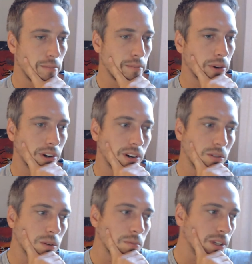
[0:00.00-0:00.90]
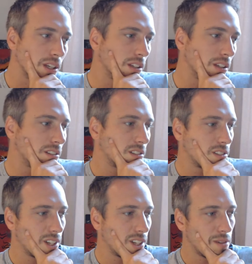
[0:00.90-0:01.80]
then poker would be
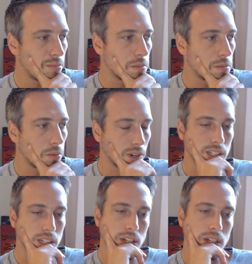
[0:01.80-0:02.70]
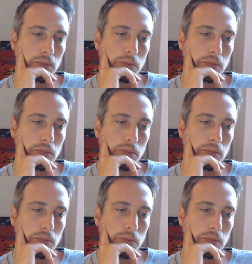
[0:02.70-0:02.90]
in pretty poor condition.